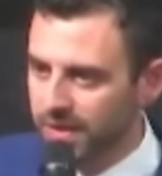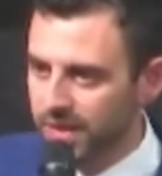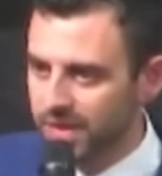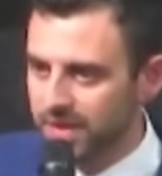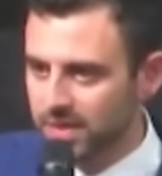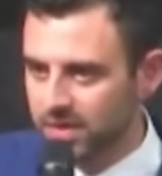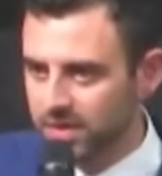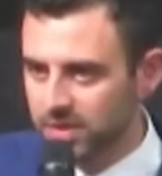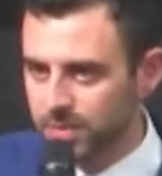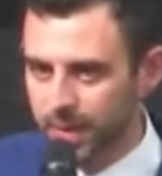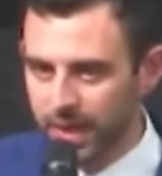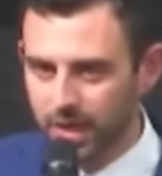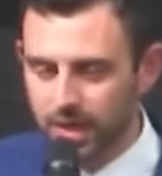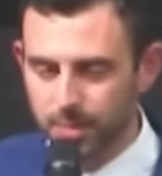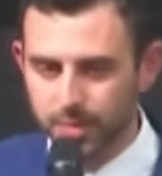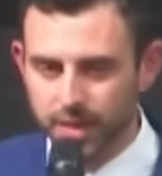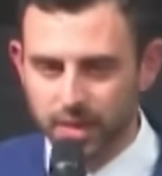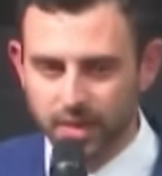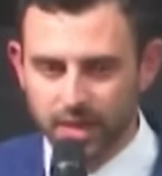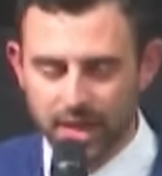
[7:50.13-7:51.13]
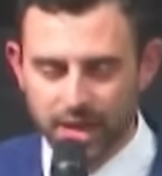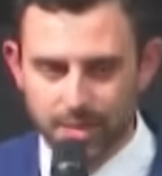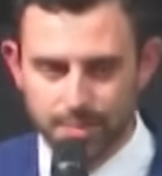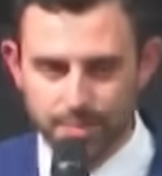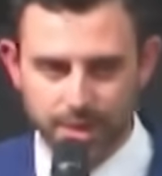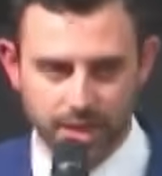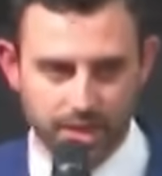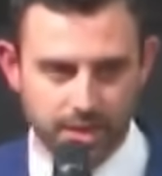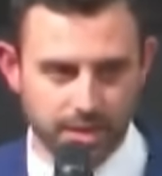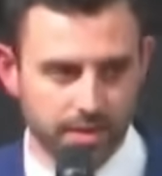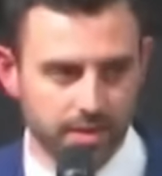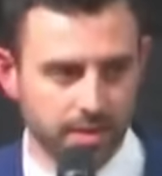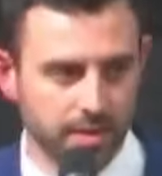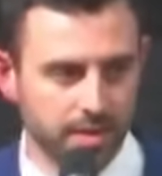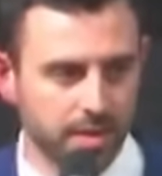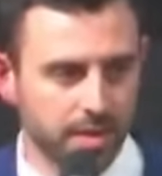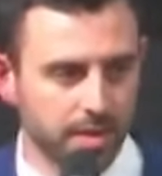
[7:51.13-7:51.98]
the despicable campaign